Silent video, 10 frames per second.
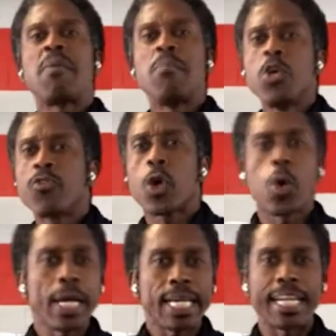me to move
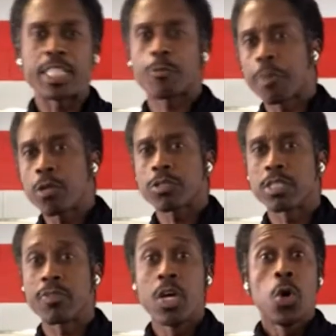quick and
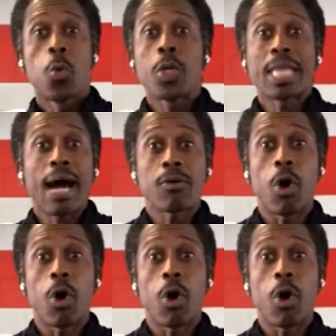explosive without